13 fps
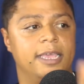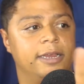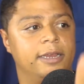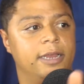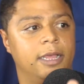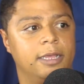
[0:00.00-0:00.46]

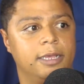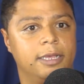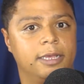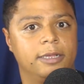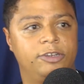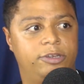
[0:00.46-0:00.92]

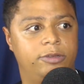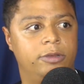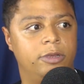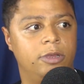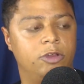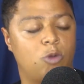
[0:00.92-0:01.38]
and
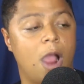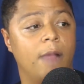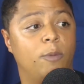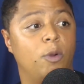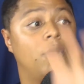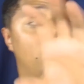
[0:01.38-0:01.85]

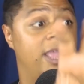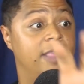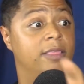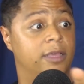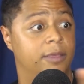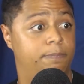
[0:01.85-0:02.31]
Choir Boy are
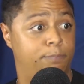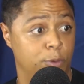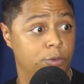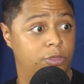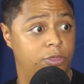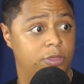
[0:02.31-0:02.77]
in the
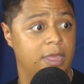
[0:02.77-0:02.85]
booth.